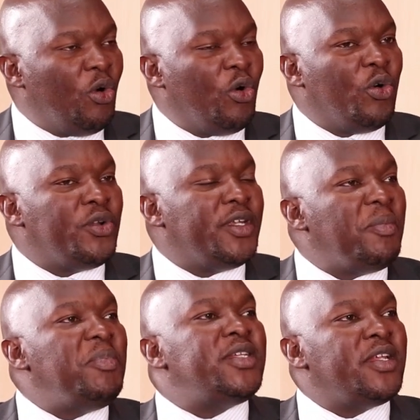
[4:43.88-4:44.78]
or
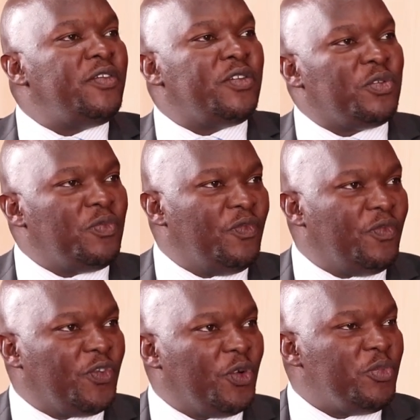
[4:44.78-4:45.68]
debited
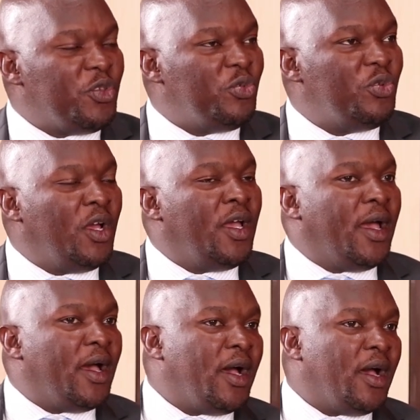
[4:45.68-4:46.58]
from you
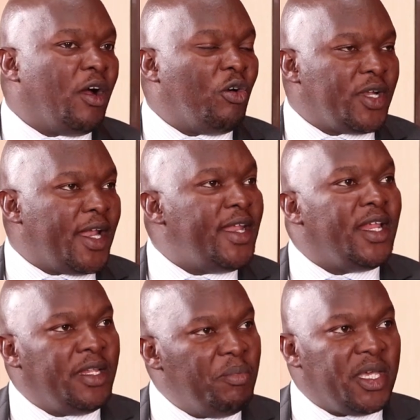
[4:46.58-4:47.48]
uh, on a
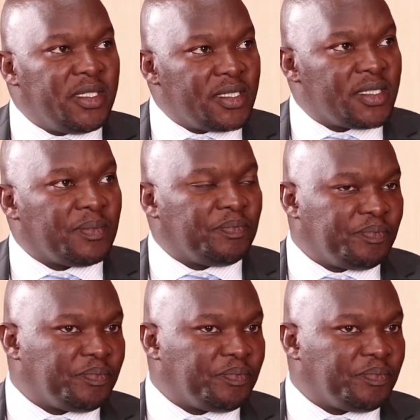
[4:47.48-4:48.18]
daily basis.